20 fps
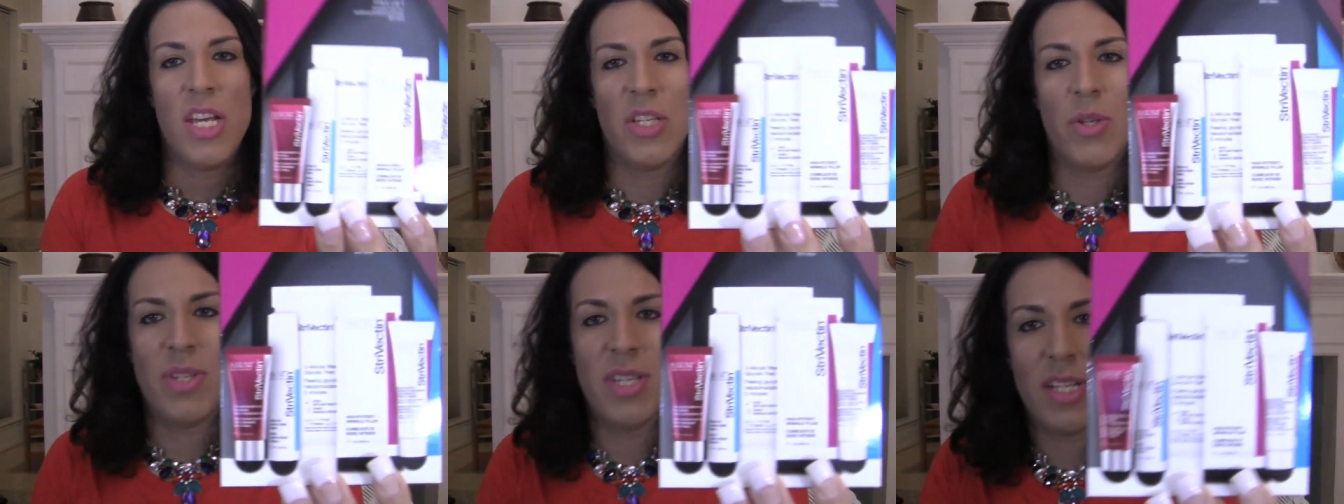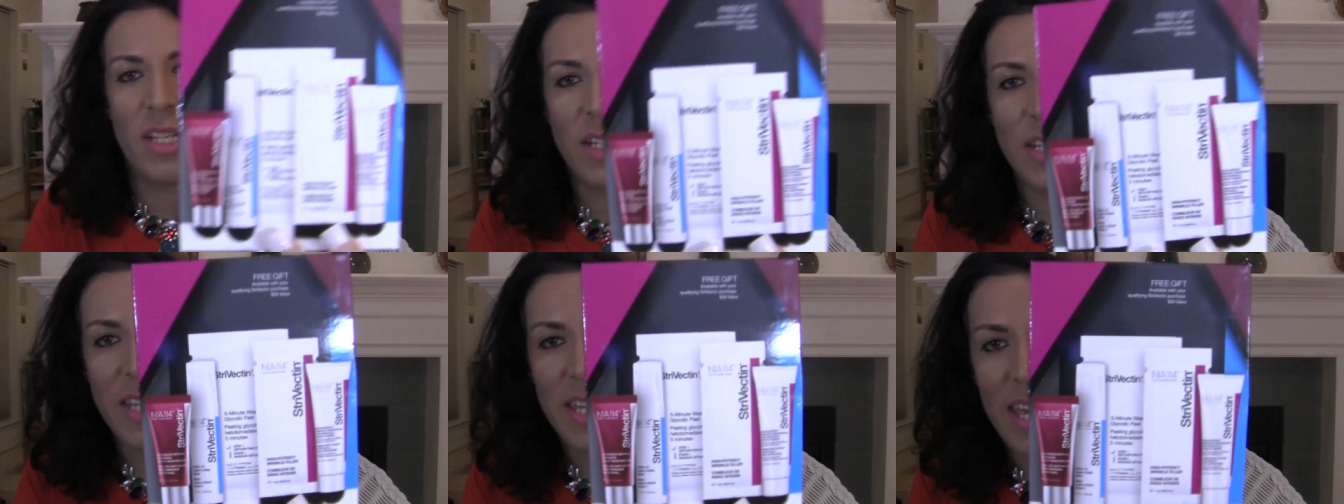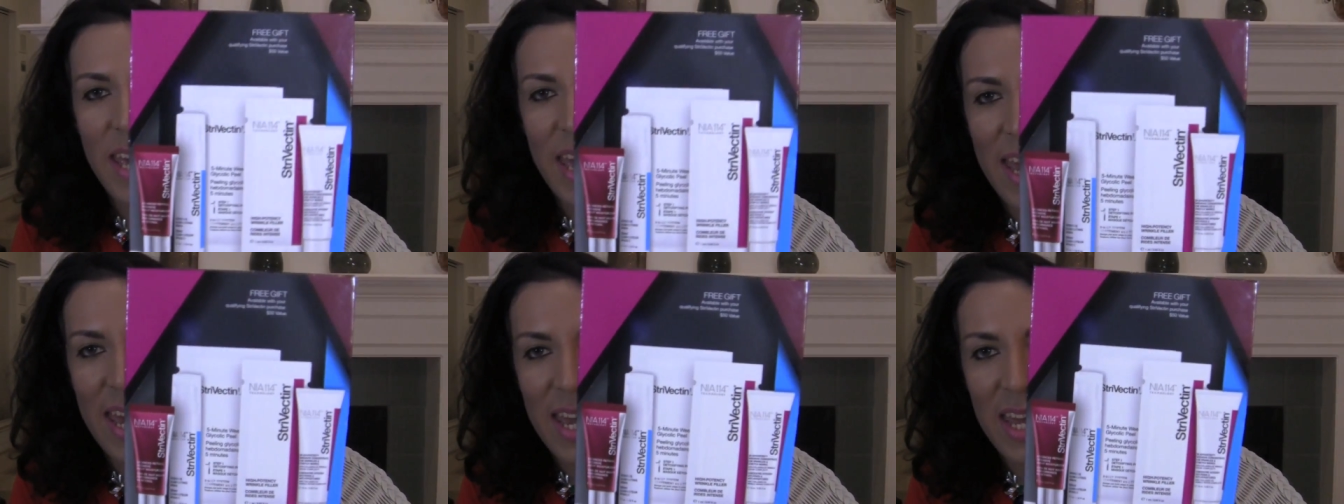So it's a little
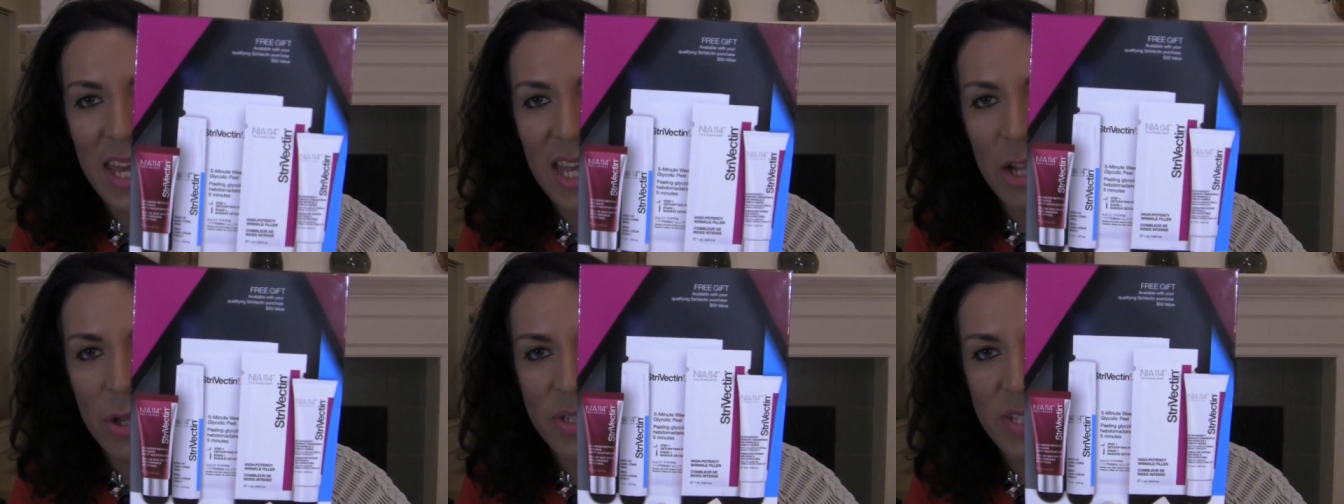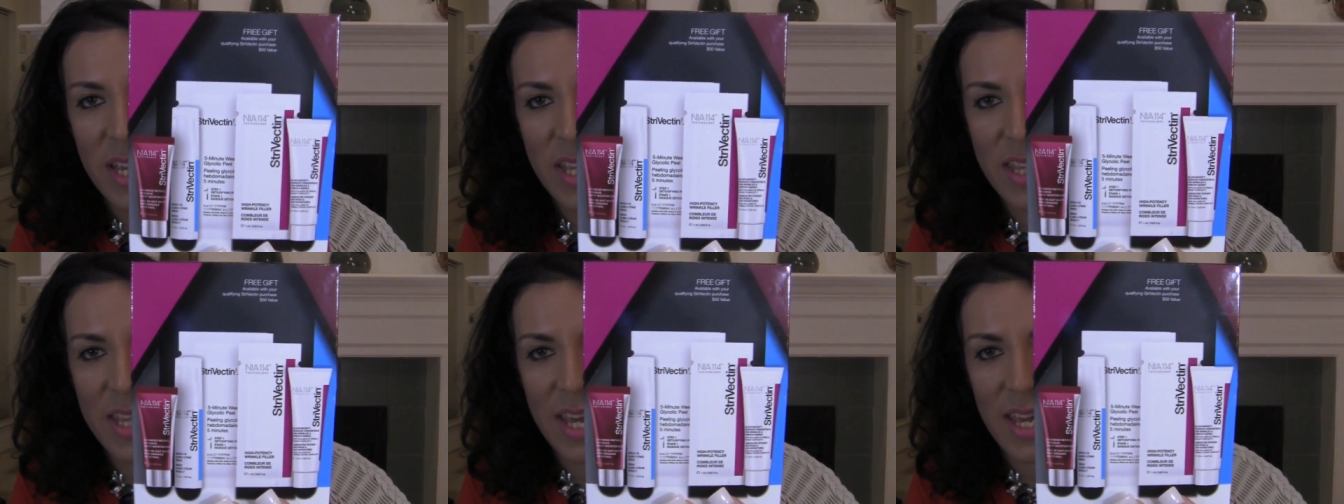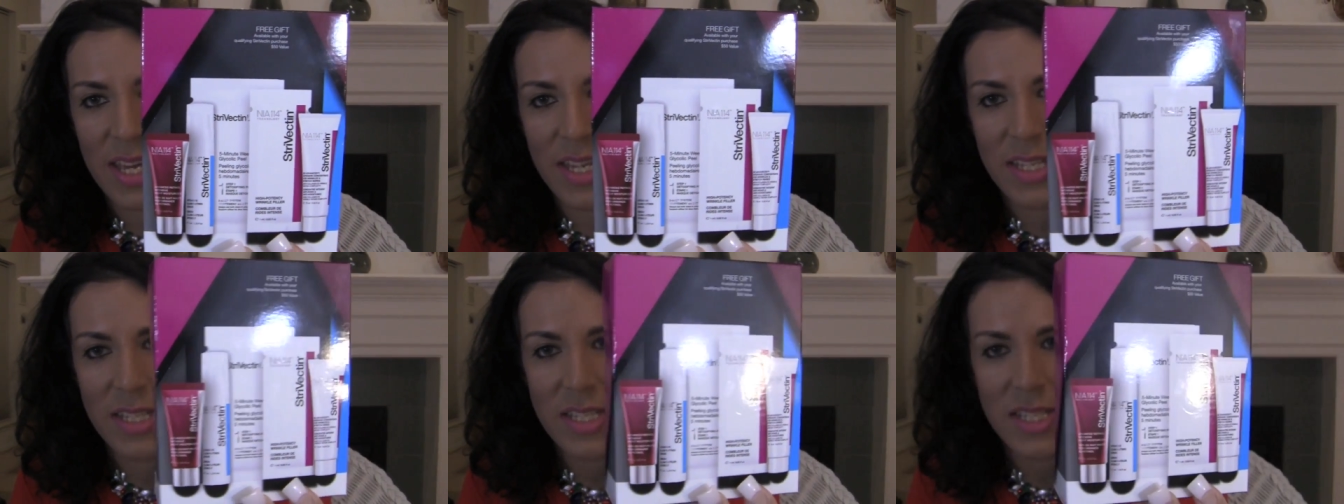kit. It looks like
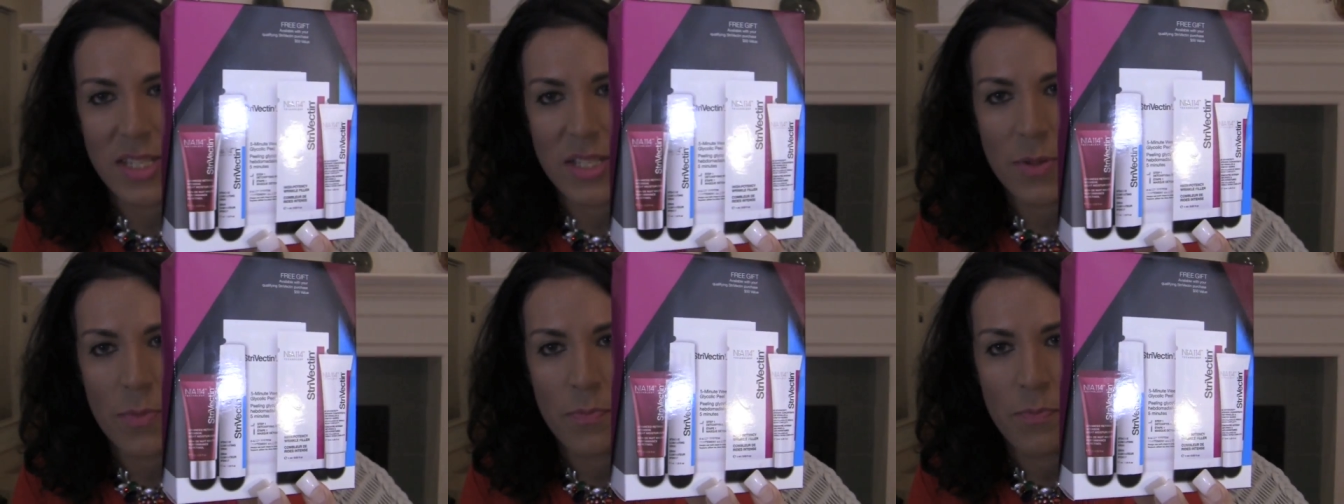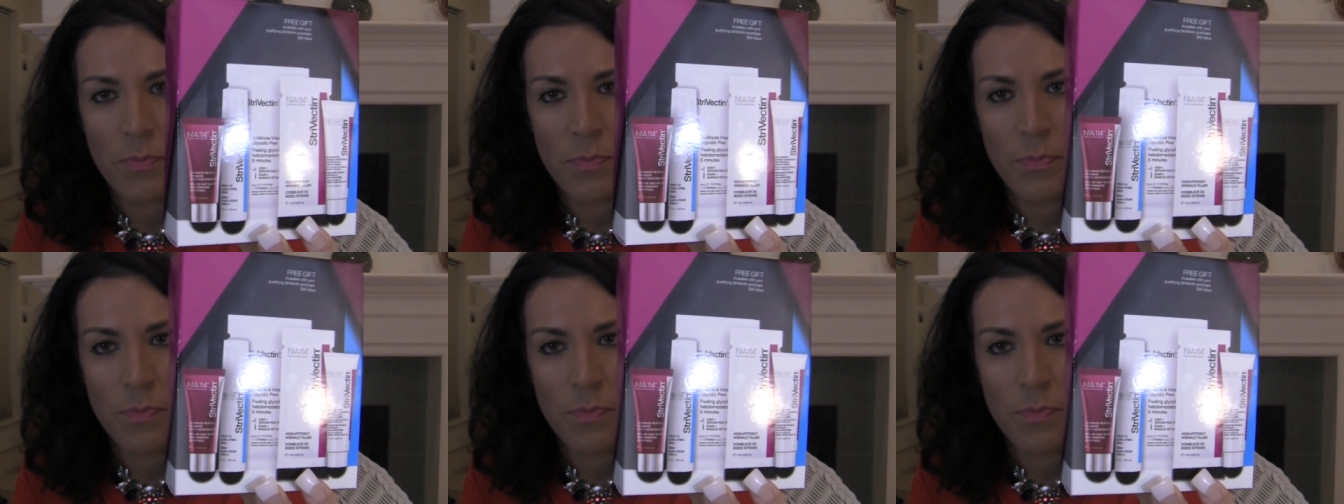this.